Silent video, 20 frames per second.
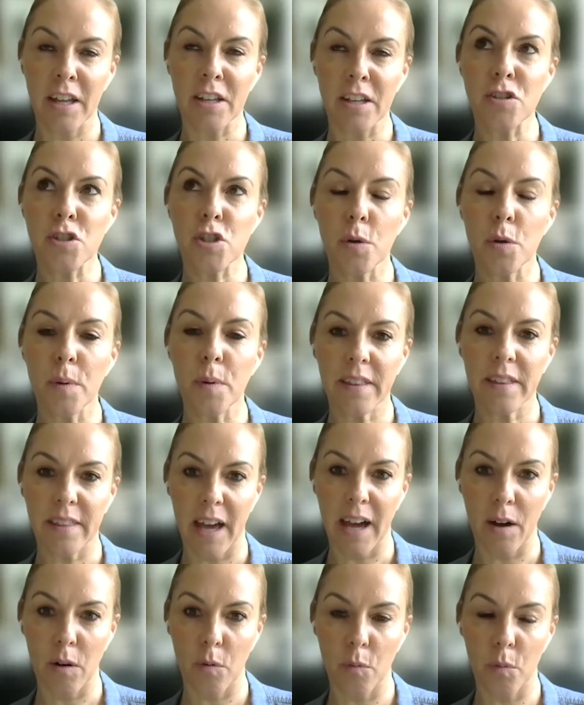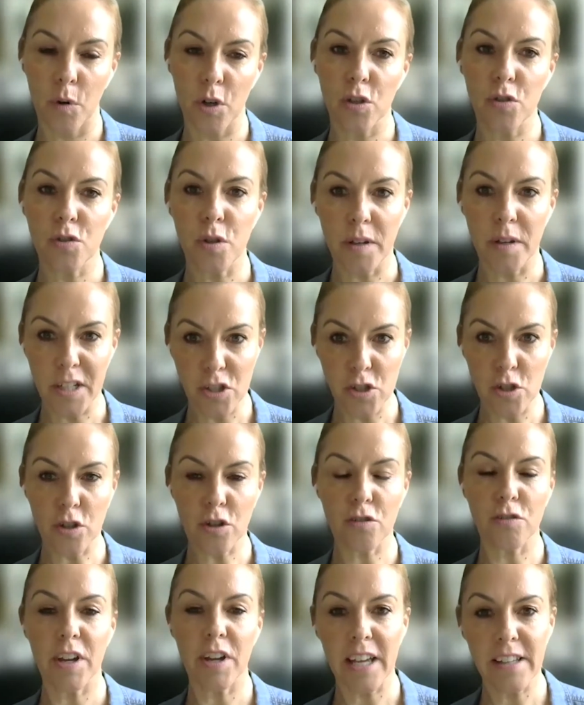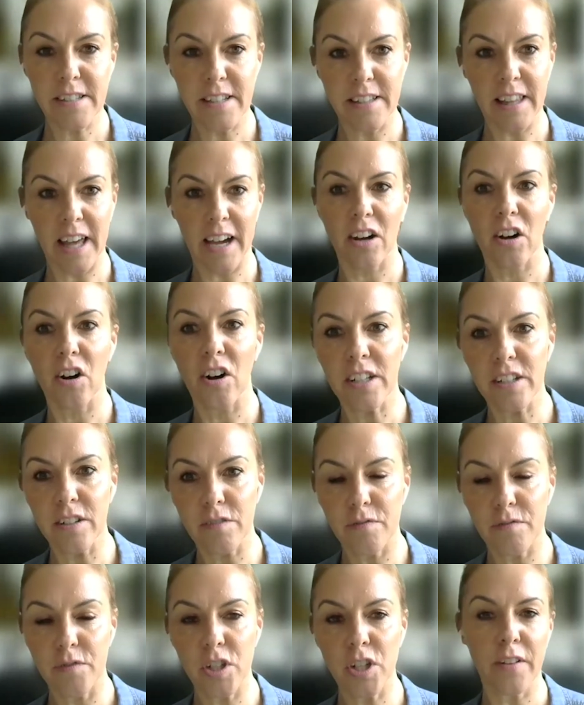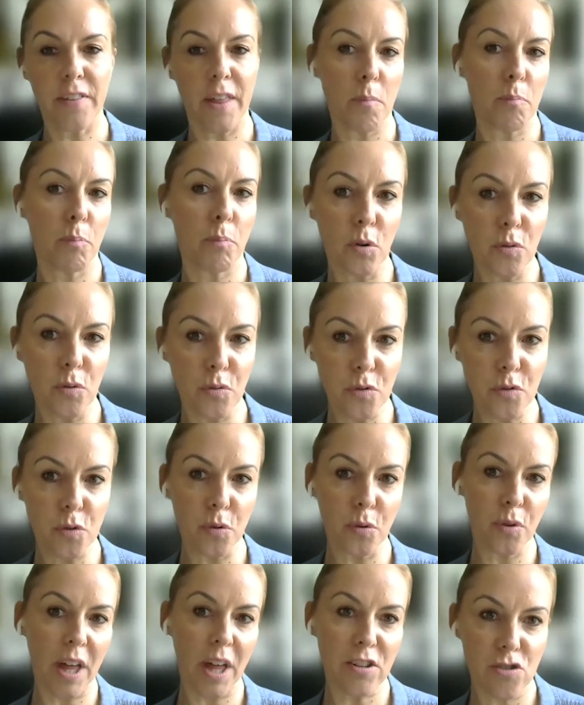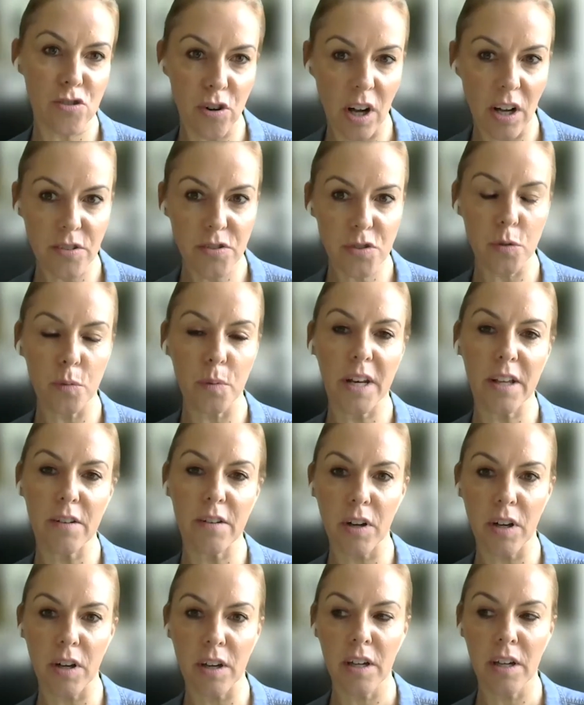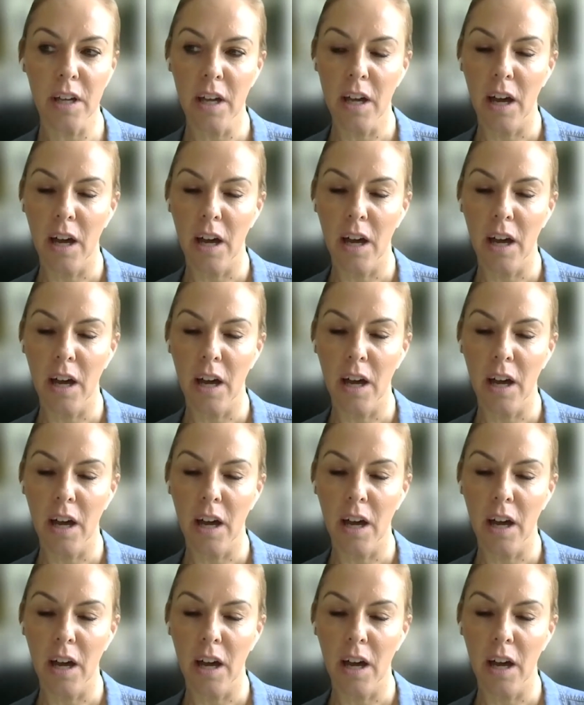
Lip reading: in doing that, what you're doing is you're creating that kind of, that bond or that trust or whatever.